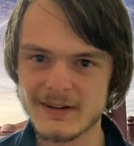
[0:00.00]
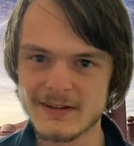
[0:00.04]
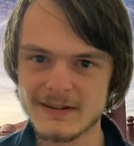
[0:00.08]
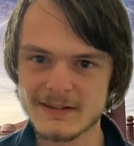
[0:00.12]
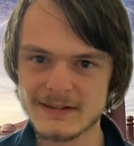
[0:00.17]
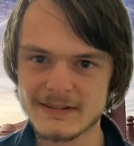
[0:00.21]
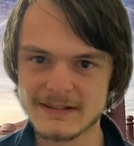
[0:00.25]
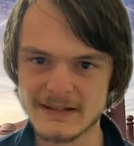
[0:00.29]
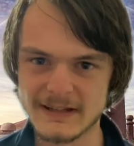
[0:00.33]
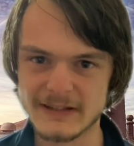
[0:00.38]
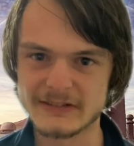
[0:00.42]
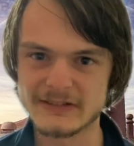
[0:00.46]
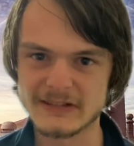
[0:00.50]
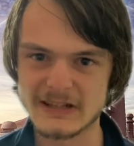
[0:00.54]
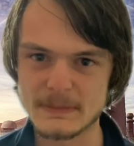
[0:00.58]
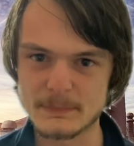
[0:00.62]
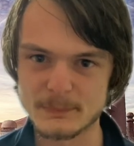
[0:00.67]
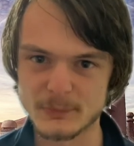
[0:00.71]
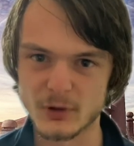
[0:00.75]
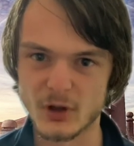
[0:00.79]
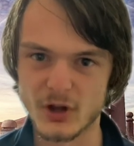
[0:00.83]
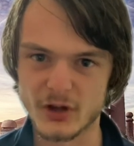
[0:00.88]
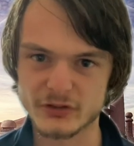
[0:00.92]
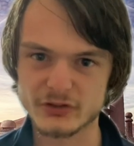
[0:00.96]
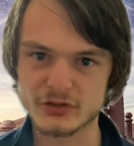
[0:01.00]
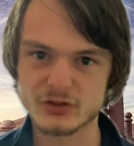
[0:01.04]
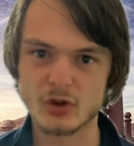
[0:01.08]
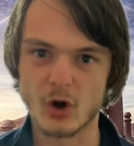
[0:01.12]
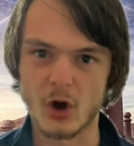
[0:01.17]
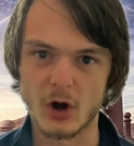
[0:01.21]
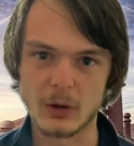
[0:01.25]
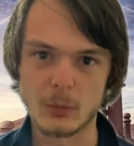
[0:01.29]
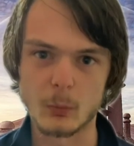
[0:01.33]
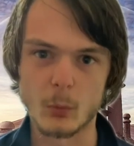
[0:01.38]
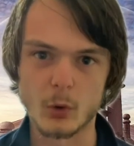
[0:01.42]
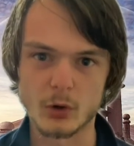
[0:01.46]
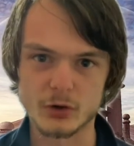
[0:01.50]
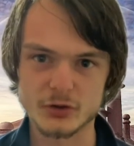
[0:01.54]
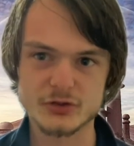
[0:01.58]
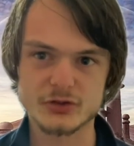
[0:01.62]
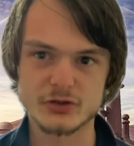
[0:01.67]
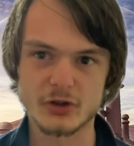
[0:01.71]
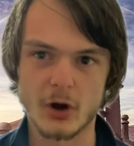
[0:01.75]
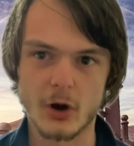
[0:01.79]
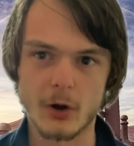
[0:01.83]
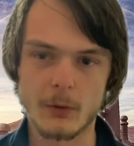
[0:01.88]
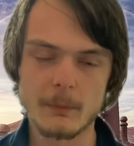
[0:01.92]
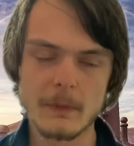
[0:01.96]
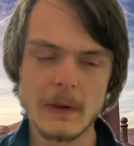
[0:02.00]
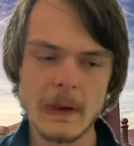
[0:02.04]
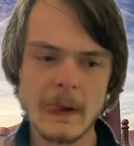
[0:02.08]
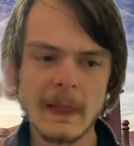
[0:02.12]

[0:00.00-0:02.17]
Disney Plus Star Wars show?